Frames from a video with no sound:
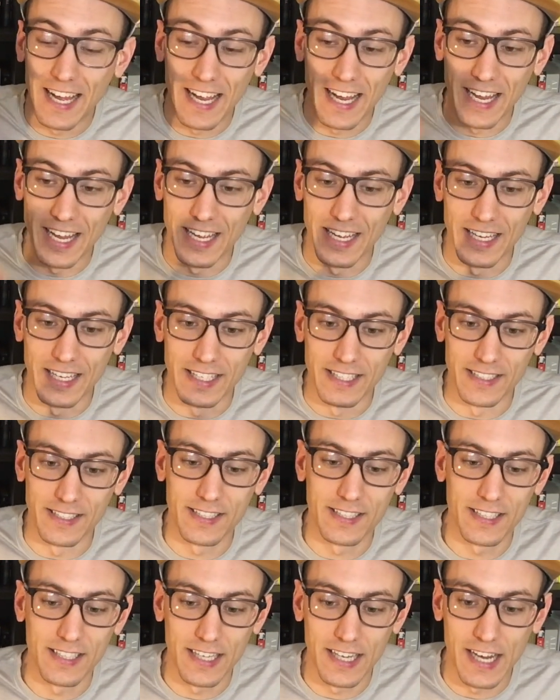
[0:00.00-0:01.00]

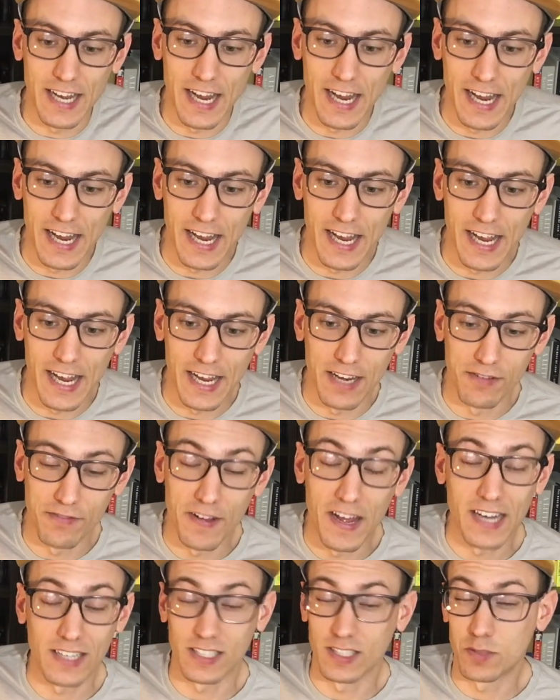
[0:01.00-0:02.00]
And in
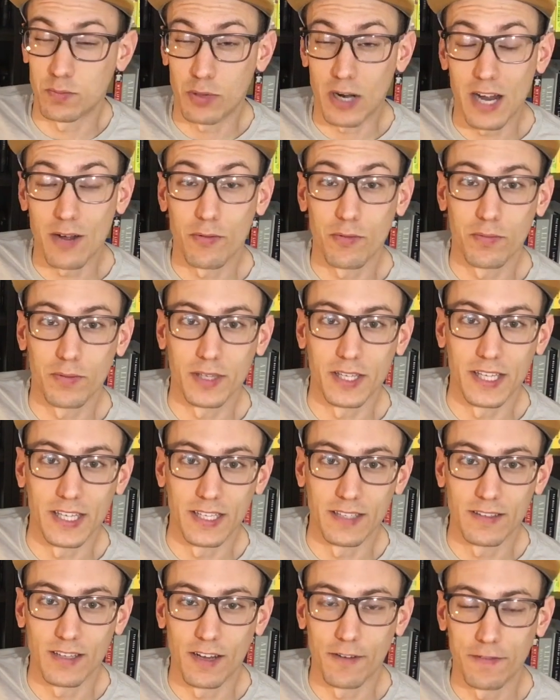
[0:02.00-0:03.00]
fact, it's
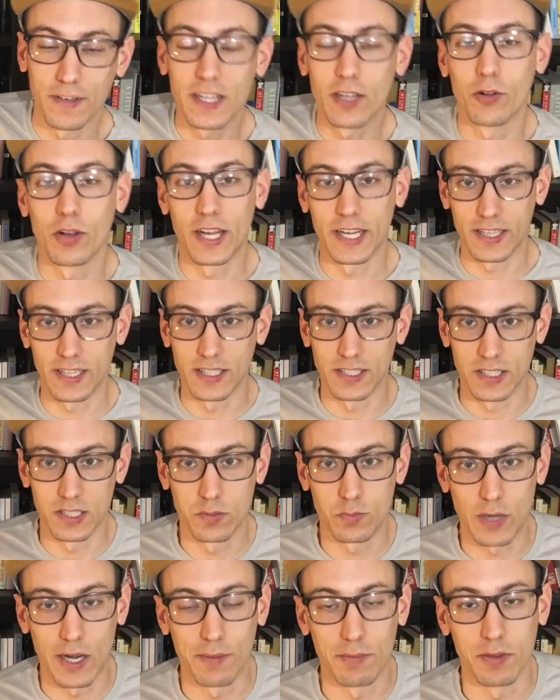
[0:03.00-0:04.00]
probably, a video like this
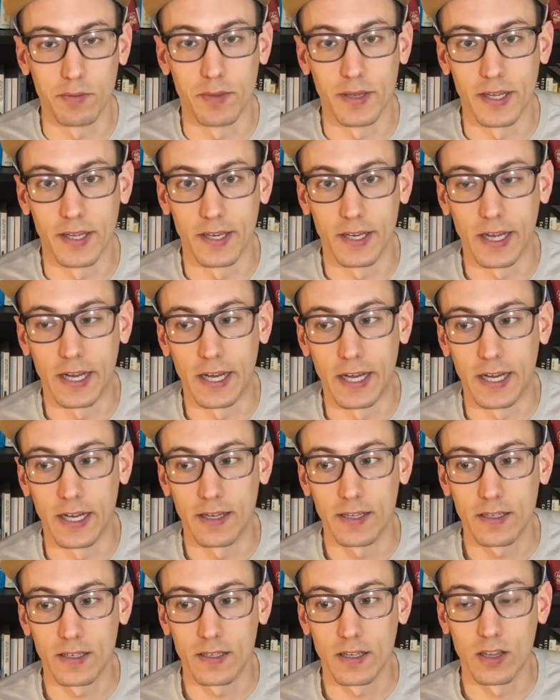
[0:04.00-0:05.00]
has probably been uh,